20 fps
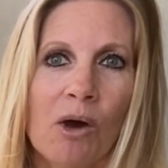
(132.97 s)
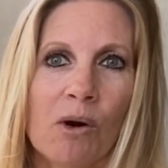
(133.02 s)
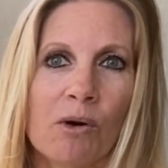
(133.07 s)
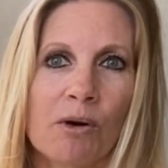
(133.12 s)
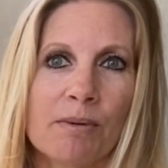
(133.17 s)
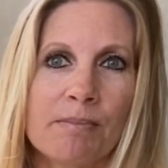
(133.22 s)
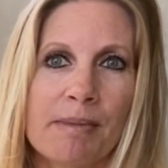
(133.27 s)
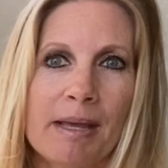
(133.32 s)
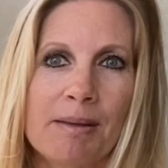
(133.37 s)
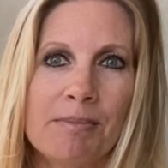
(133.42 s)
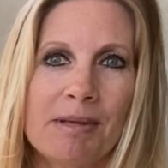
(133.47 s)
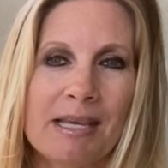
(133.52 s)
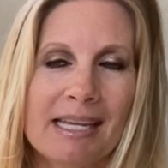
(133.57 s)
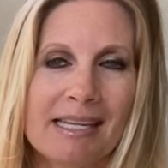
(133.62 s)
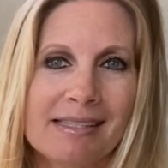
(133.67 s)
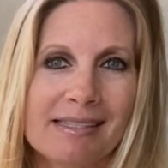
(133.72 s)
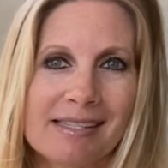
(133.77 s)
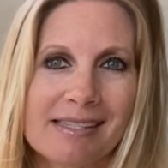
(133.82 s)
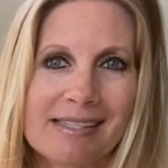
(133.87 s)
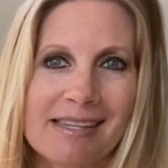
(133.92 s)
or maybe
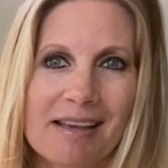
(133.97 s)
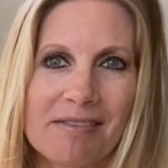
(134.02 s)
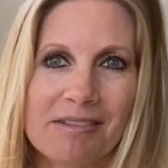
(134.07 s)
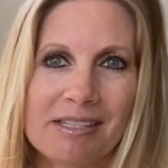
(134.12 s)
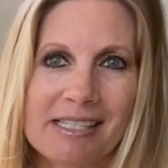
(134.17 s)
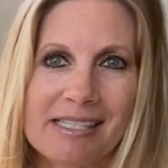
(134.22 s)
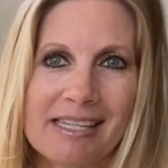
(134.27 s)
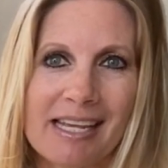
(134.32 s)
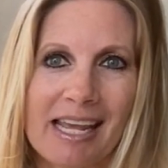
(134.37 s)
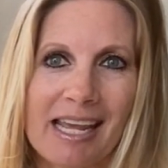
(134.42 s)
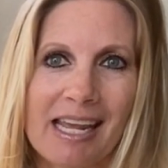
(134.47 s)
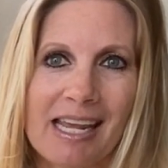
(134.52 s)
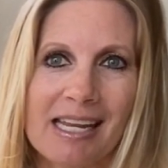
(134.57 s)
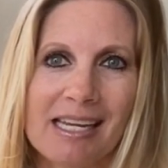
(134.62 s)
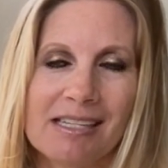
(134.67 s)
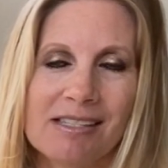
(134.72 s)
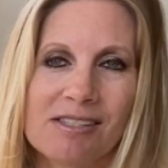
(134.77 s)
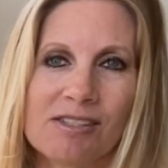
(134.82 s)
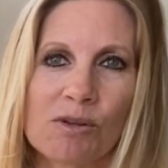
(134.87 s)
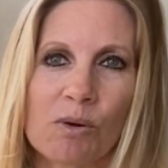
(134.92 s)
in 7
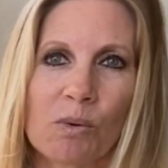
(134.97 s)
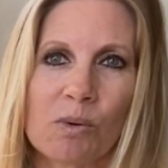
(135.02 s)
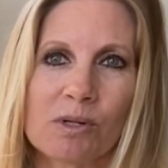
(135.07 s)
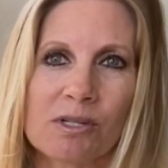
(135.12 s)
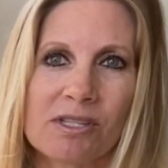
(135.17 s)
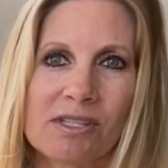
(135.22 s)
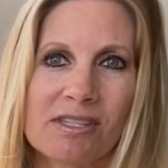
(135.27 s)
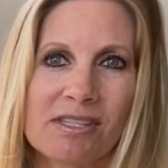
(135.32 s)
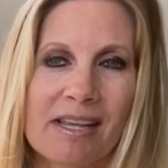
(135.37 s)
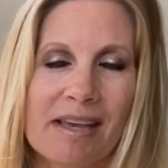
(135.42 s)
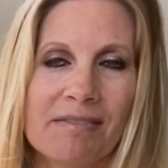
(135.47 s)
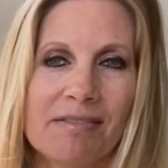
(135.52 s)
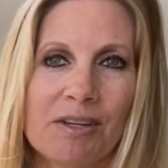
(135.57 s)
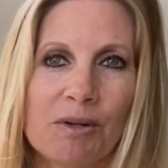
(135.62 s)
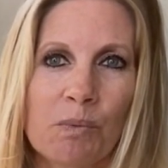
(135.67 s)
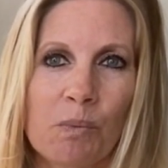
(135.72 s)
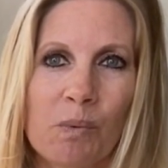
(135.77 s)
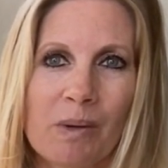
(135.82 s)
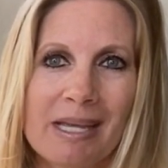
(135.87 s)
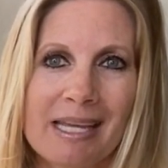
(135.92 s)
days or
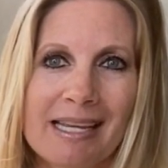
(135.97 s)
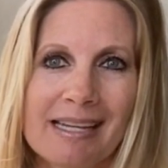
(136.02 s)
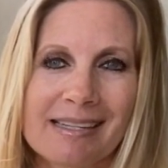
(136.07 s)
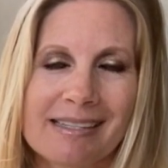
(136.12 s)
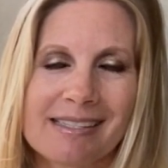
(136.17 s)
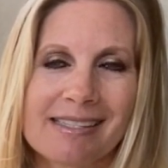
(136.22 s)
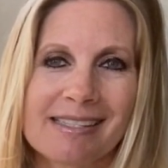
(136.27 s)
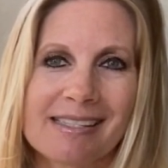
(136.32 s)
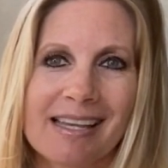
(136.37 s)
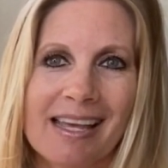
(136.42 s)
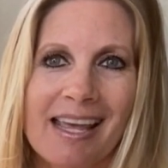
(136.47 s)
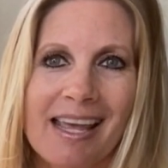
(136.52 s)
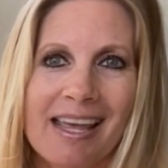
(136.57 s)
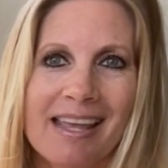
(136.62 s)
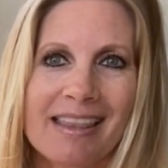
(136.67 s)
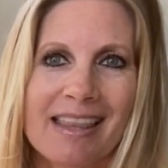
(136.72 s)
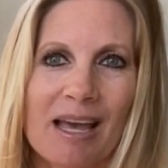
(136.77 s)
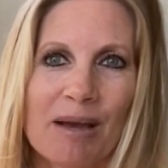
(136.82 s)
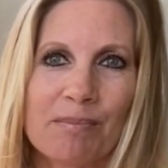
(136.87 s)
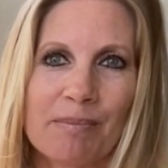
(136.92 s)
7 weeks,
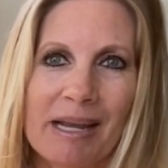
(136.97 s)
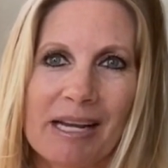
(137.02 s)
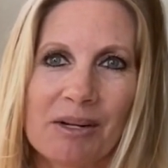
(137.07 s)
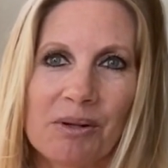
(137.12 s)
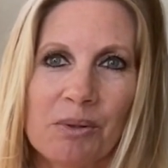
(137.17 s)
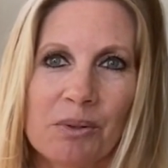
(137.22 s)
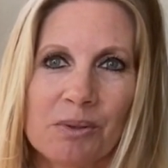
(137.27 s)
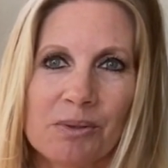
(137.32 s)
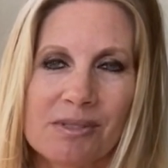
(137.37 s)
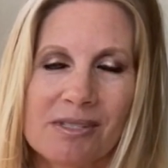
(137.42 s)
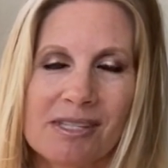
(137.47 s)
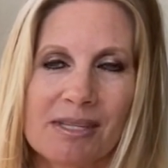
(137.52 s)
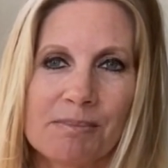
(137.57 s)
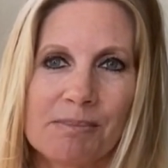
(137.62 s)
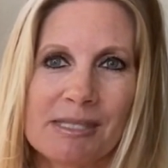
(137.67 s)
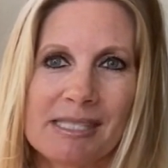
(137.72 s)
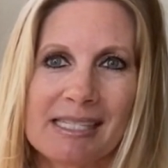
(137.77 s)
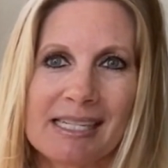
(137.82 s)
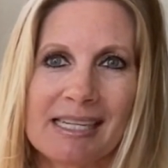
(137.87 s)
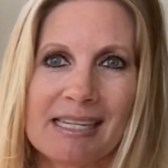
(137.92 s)
that might hold some
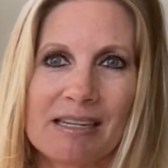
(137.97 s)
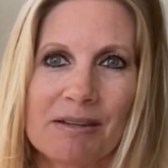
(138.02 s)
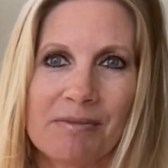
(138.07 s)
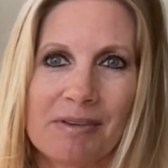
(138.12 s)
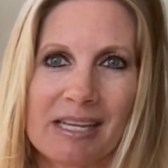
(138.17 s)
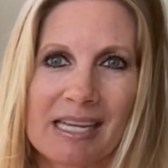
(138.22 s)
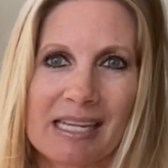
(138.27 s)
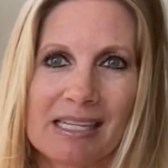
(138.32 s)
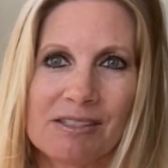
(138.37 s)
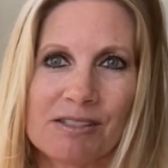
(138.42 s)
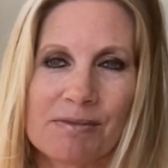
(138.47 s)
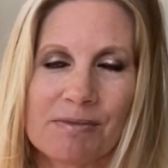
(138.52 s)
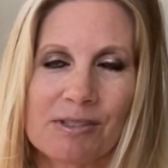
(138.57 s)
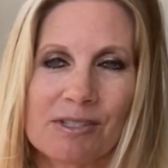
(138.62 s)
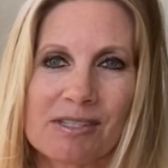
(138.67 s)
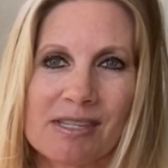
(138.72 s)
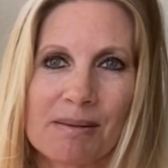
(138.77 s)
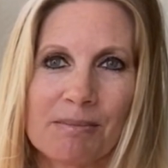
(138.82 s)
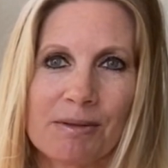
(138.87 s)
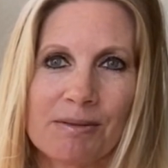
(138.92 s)
significance for
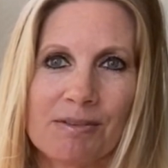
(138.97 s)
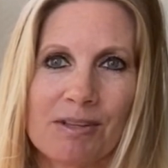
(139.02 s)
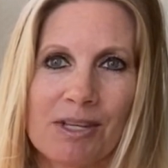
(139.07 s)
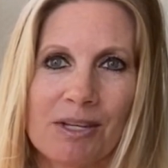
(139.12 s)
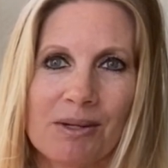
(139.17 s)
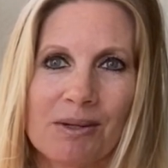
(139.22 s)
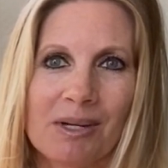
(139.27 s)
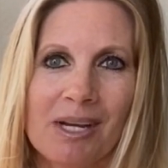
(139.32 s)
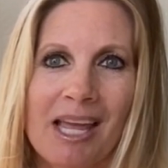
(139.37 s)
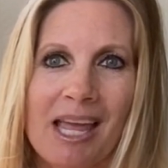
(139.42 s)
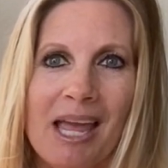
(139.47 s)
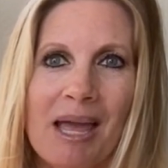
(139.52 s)
some of you.